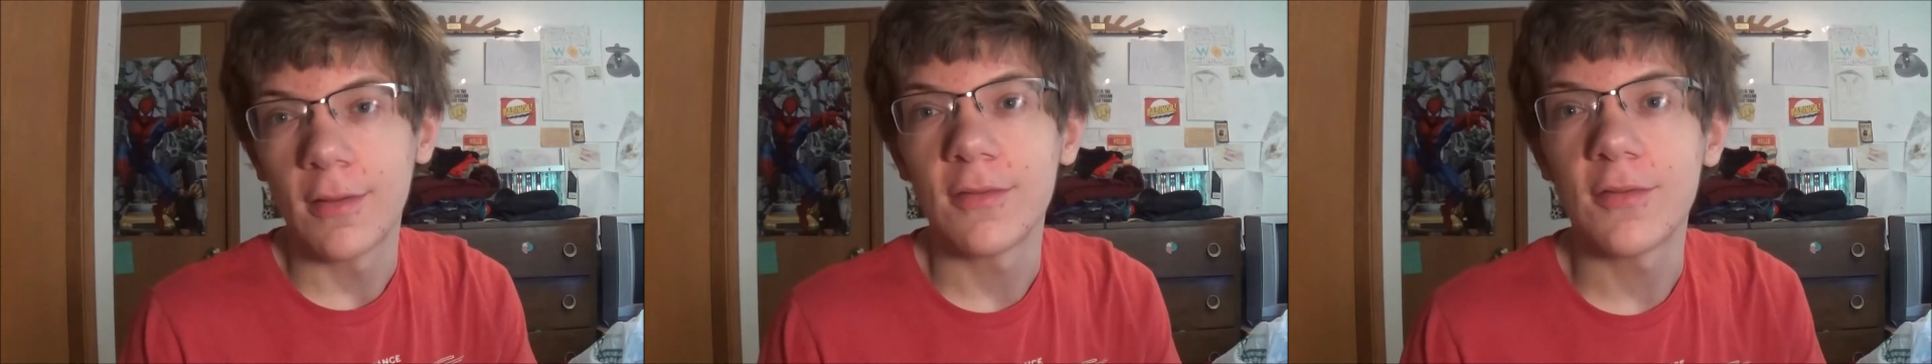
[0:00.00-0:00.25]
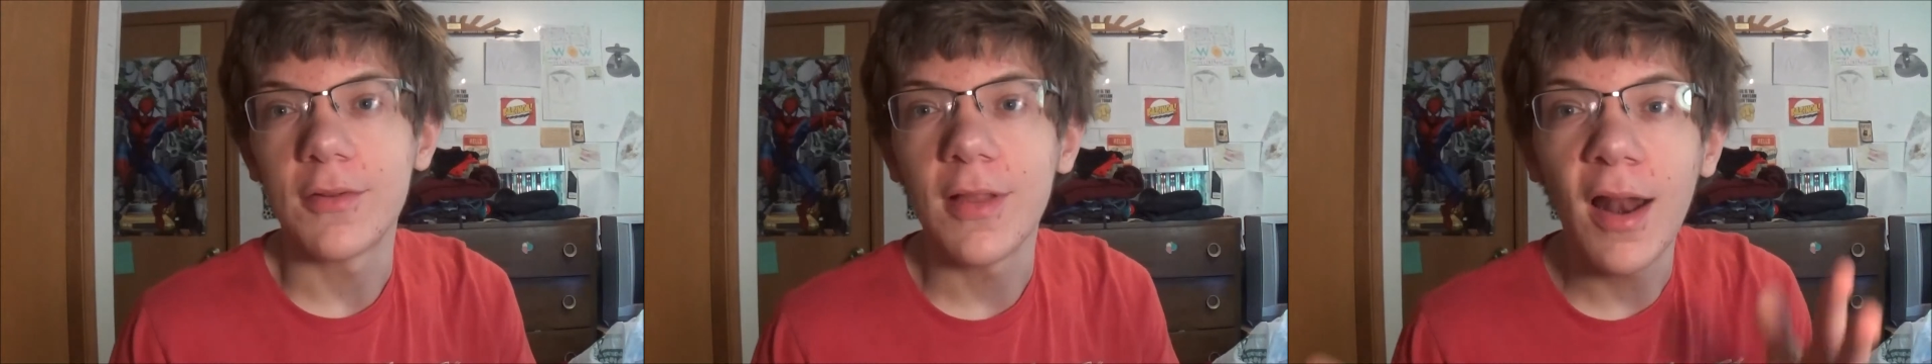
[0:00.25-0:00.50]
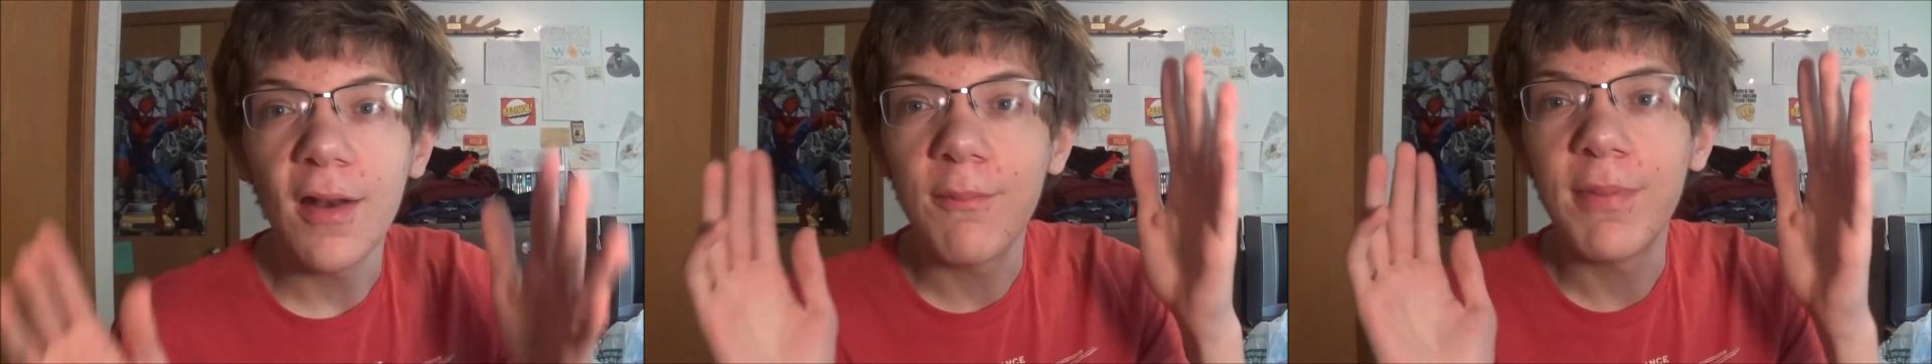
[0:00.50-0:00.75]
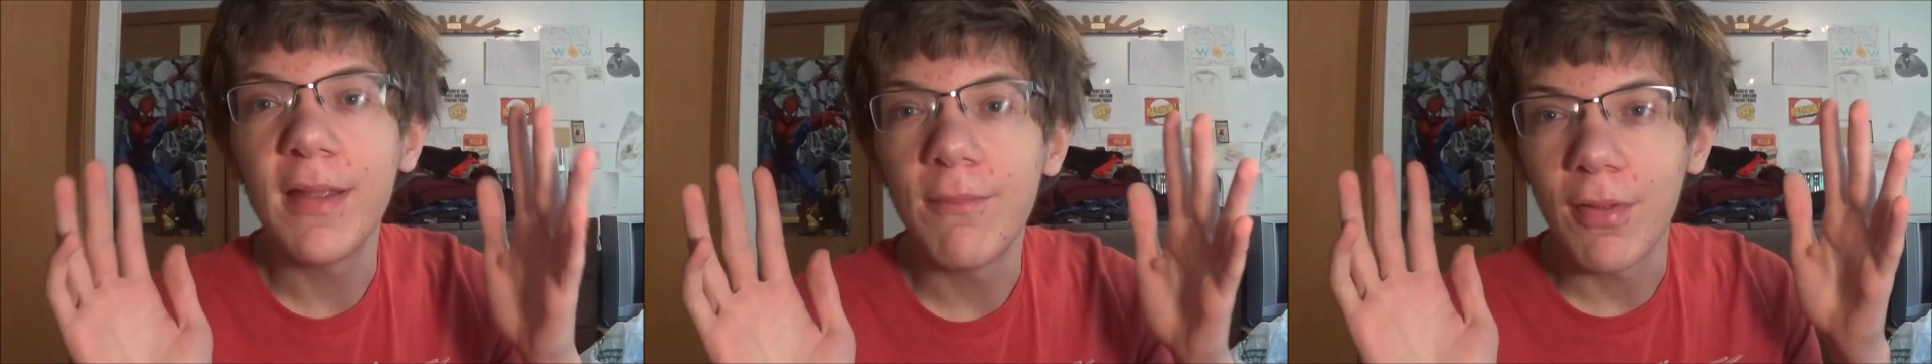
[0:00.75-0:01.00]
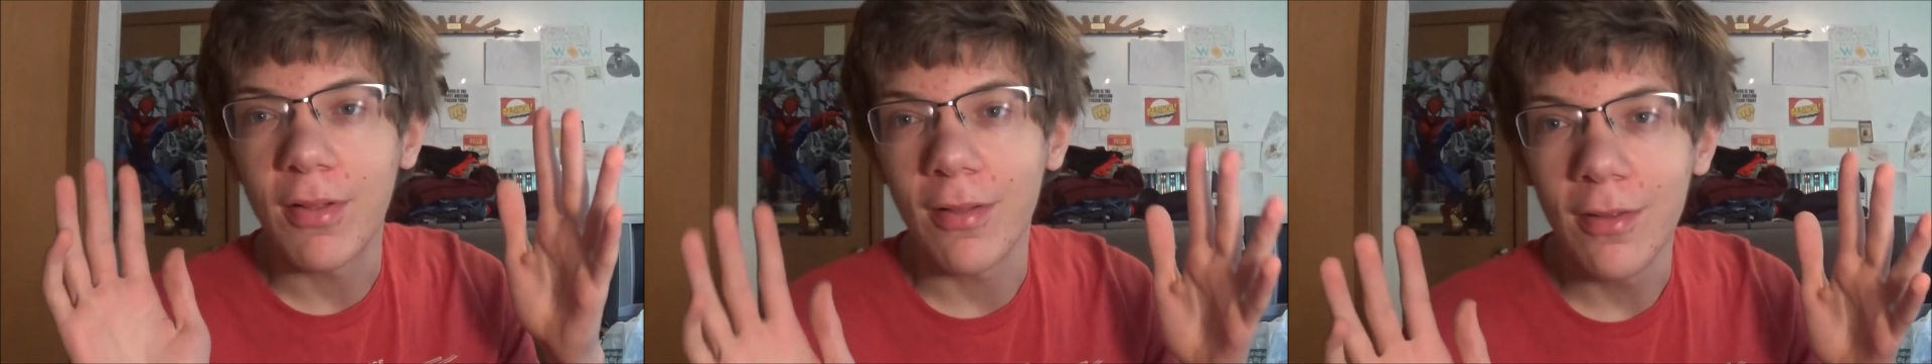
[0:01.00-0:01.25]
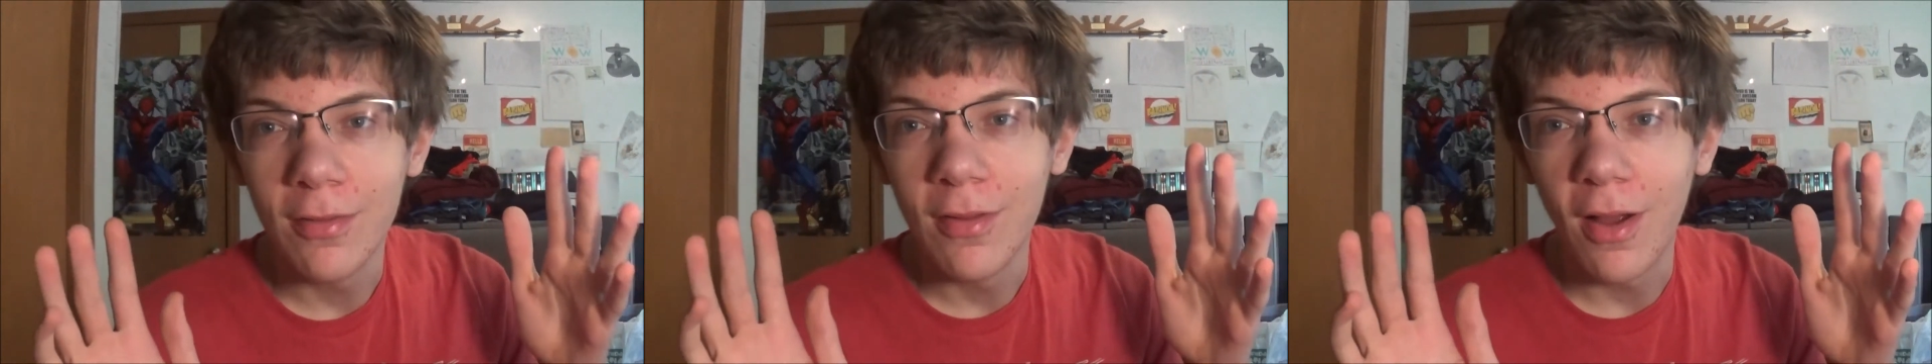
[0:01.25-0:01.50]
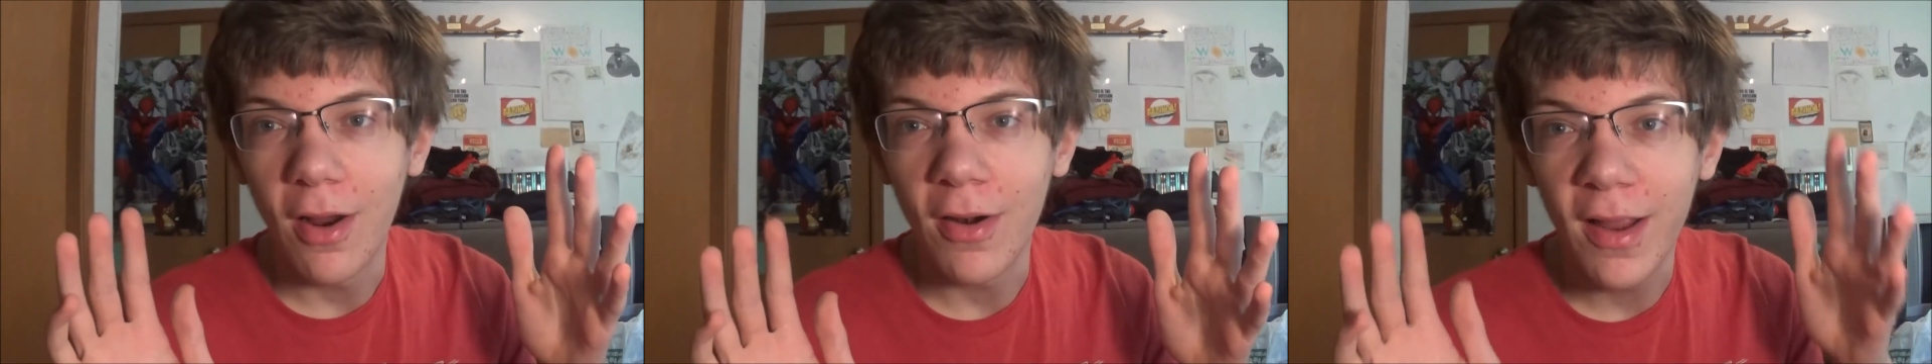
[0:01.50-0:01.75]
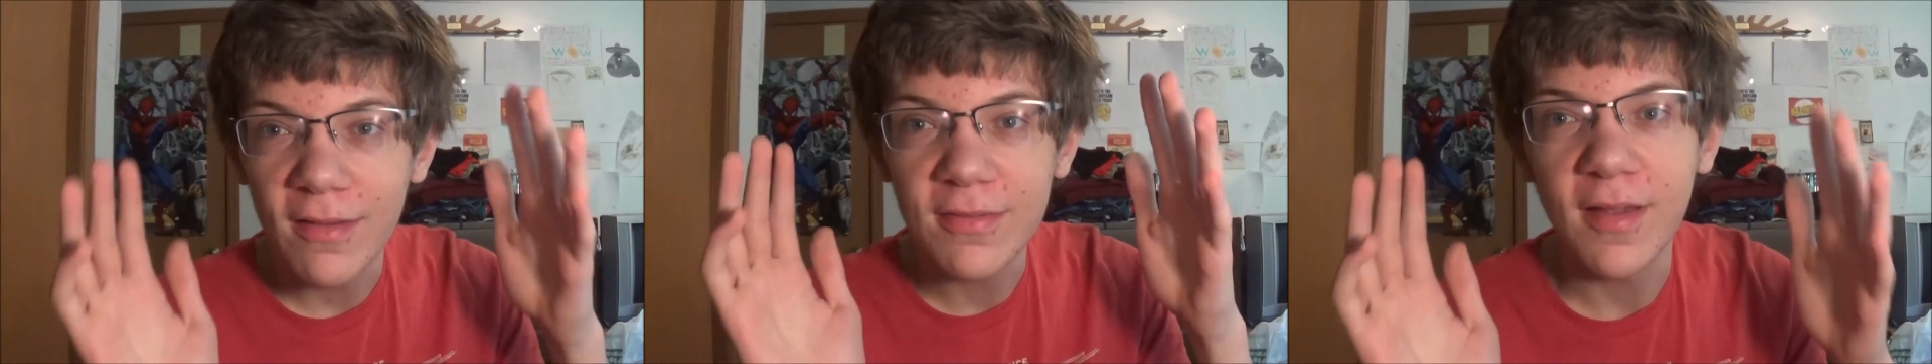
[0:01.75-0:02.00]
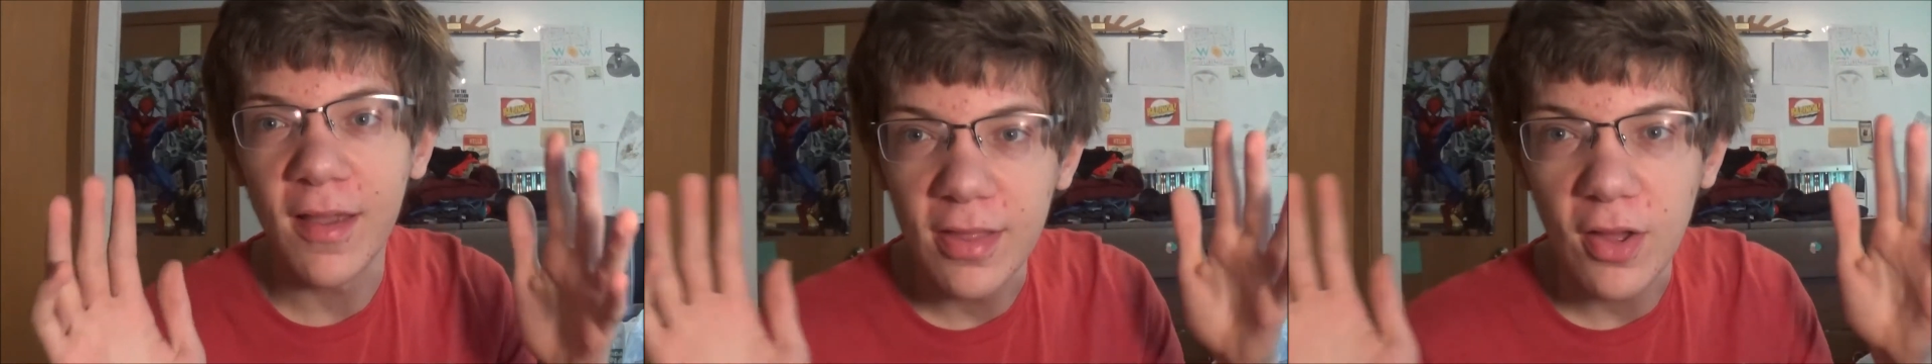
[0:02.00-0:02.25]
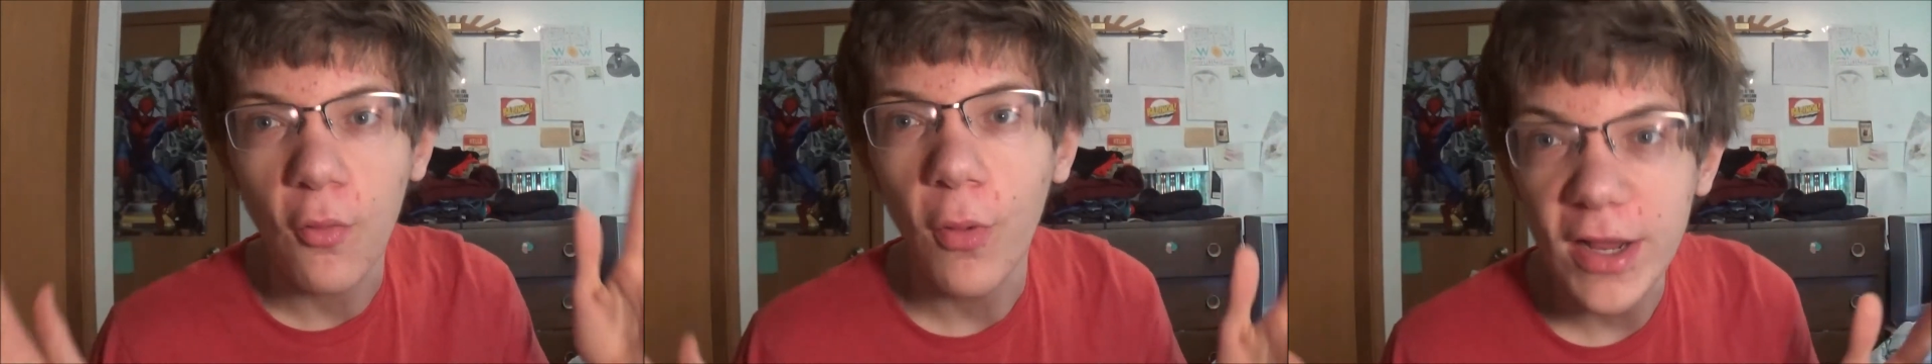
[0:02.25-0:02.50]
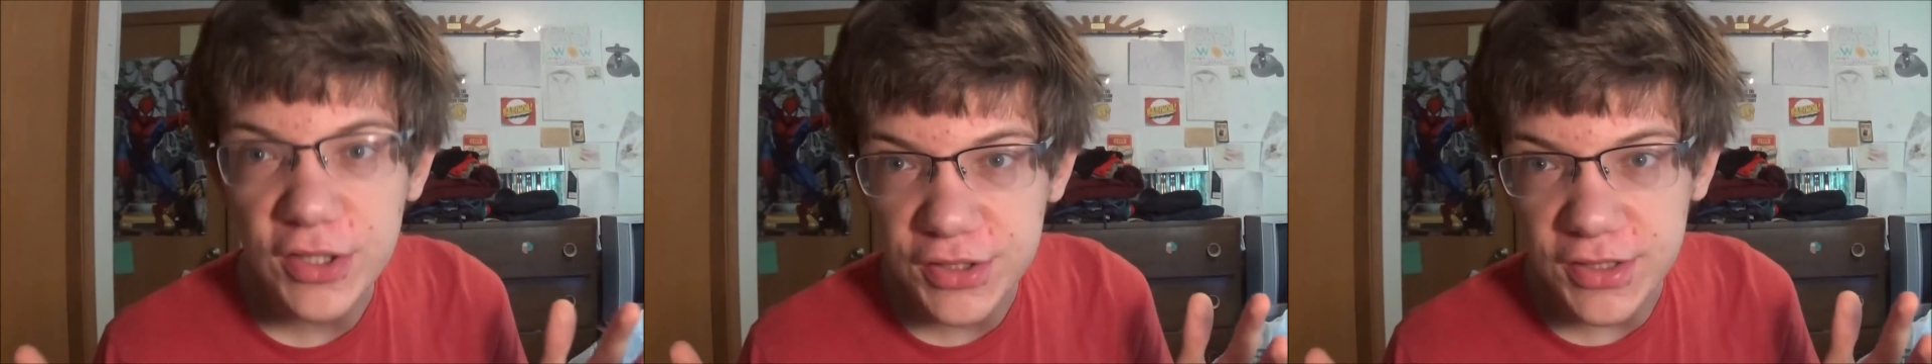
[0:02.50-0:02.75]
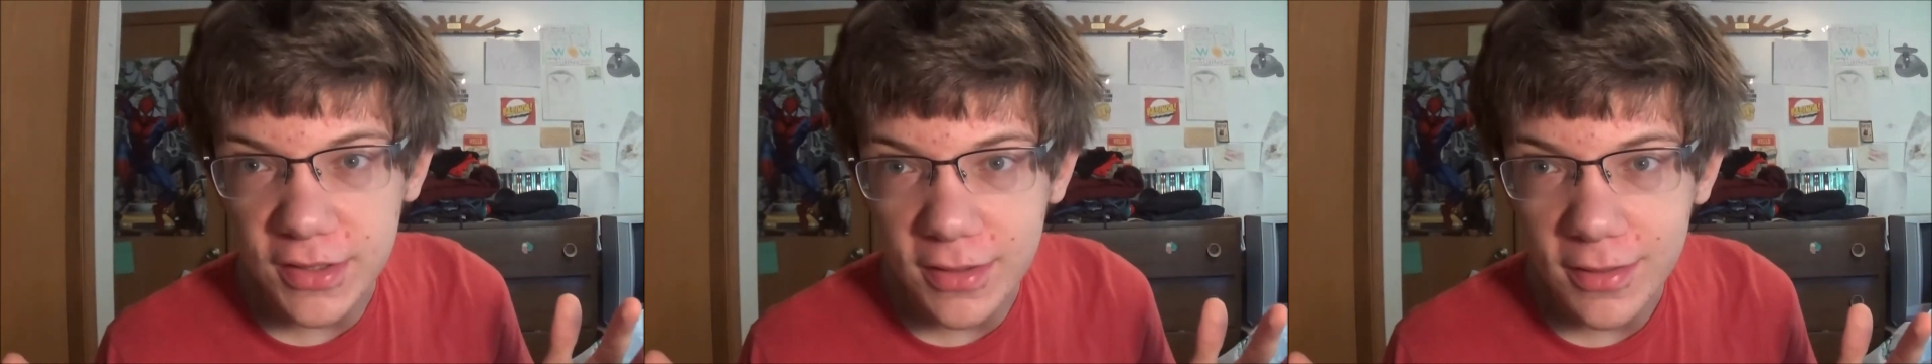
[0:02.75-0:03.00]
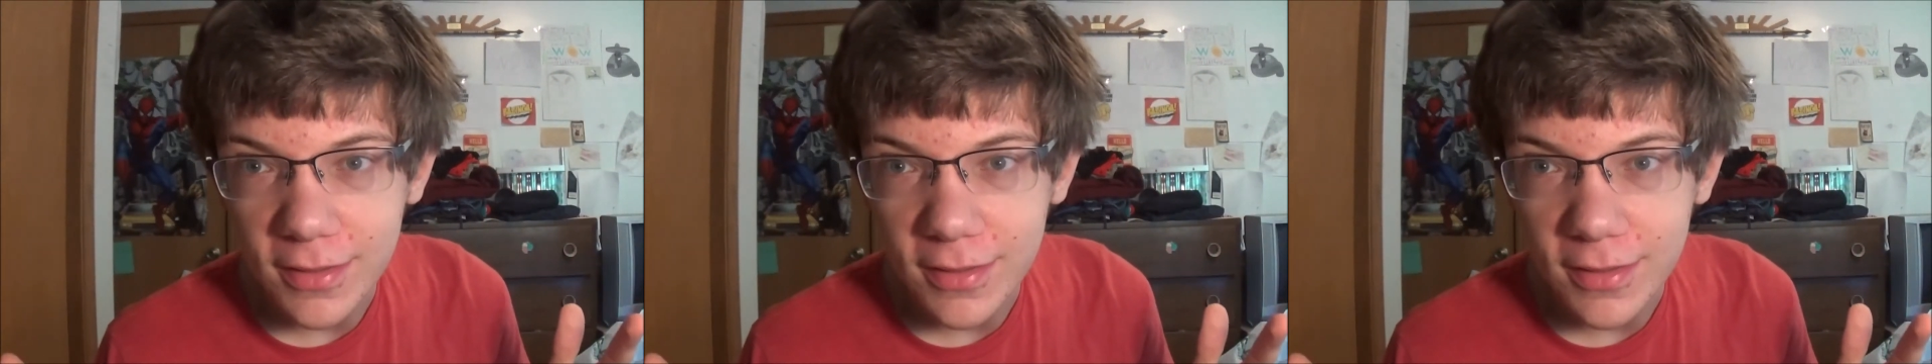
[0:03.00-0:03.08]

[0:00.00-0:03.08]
So a lot of people are asking the question,